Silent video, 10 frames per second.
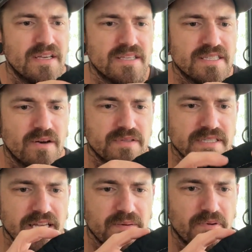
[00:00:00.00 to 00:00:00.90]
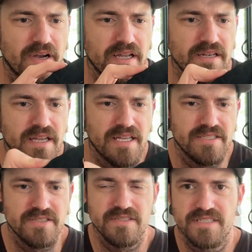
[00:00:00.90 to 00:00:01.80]
So it's neoprene,
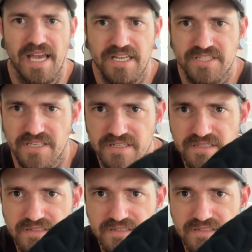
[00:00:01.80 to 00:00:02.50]
it's textured,